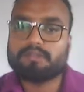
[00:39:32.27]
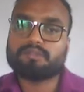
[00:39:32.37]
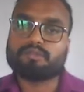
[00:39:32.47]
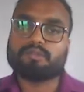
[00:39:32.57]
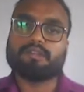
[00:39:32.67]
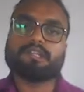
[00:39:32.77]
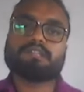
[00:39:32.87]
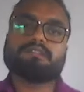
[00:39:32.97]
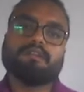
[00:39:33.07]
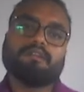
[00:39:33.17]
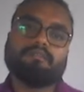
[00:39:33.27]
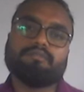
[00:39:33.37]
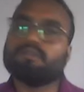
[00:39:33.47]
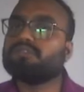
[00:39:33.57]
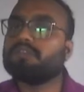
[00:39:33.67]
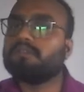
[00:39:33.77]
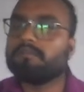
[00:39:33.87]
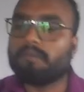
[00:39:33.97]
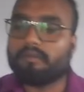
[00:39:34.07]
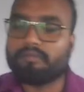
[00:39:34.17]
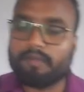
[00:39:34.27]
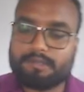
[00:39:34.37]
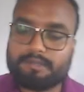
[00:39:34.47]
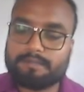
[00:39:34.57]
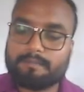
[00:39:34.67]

So it is future perfect.